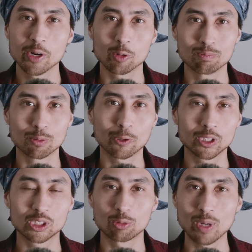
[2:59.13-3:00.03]
or
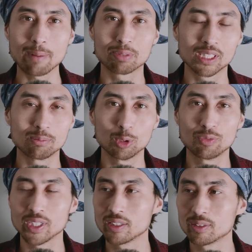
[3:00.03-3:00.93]
birds rapidly
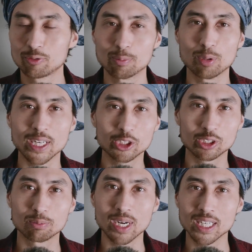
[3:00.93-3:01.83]
moving from branch
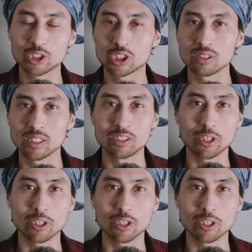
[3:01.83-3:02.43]
to branch in